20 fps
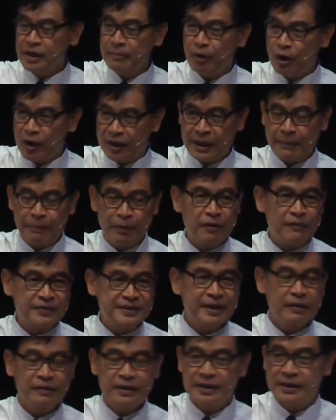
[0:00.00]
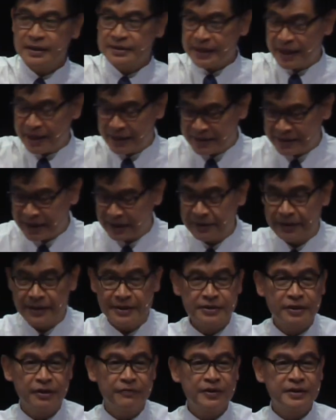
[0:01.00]
about a couple of cell leaders at a Saturday
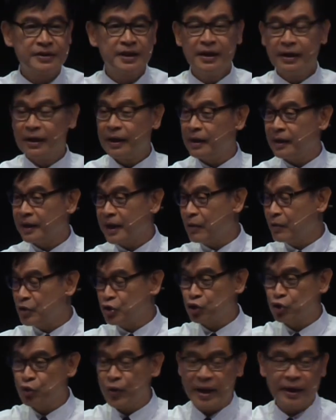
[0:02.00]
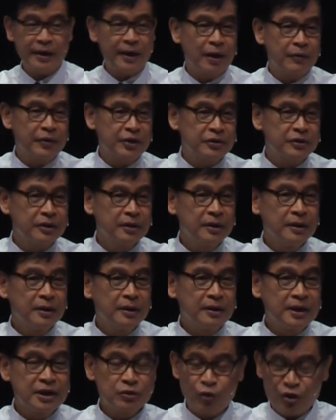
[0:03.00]
service, and the guy was so encouraged.
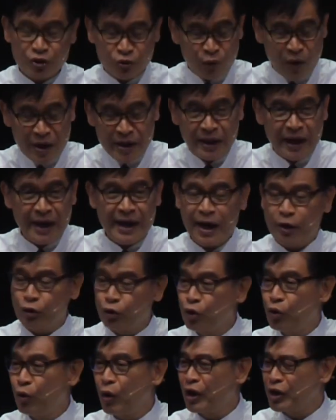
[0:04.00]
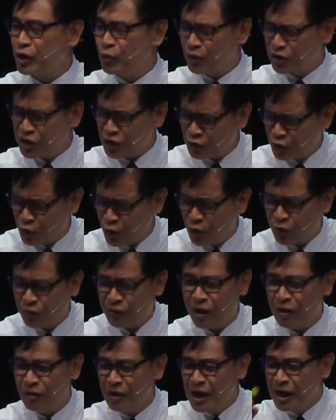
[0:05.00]
This was one guy I know, and he would just go
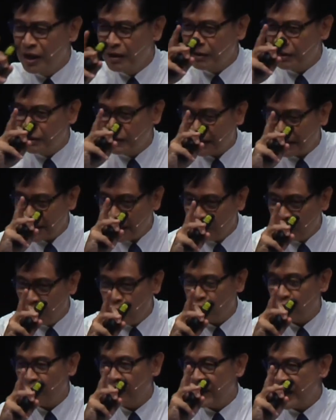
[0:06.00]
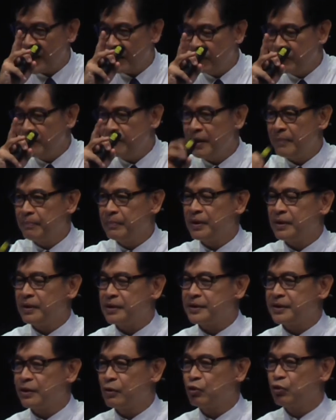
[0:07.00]
around taking note of every member in the
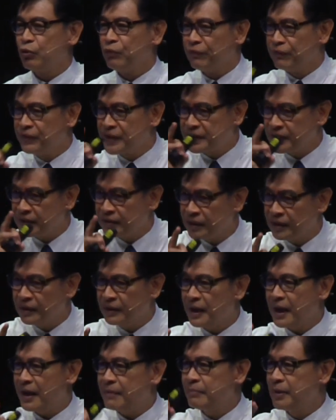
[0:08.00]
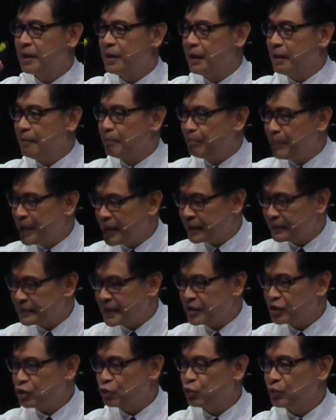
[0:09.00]
cell group, visiting them, paying
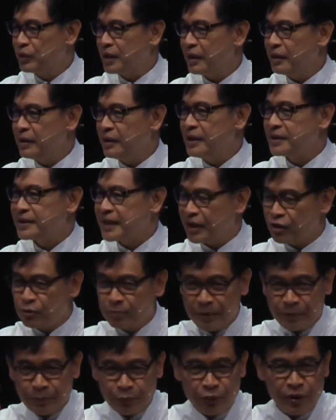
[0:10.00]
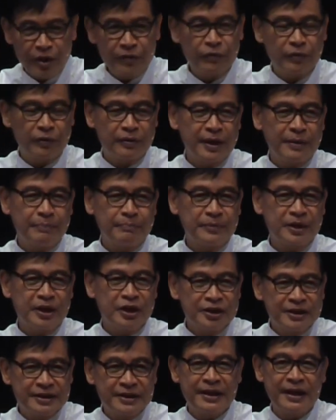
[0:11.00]
attention to their needs, and he'll be praying for them.
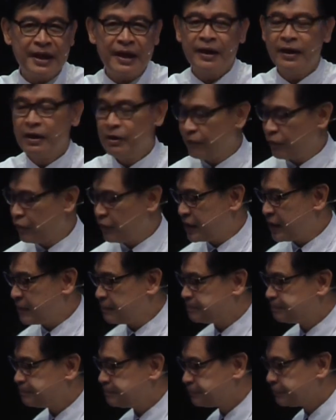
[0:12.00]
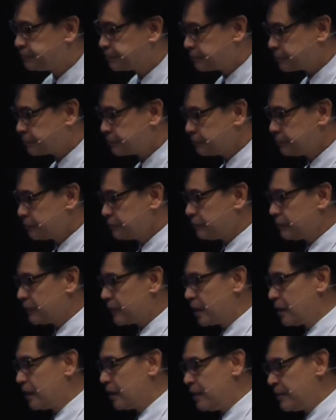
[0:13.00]
He's there for them.
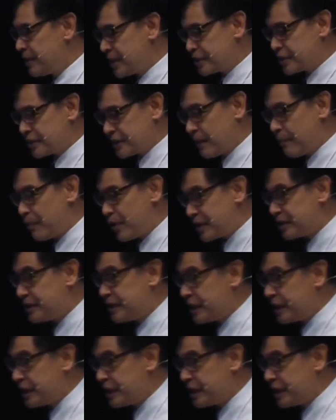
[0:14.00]
Let me just summarize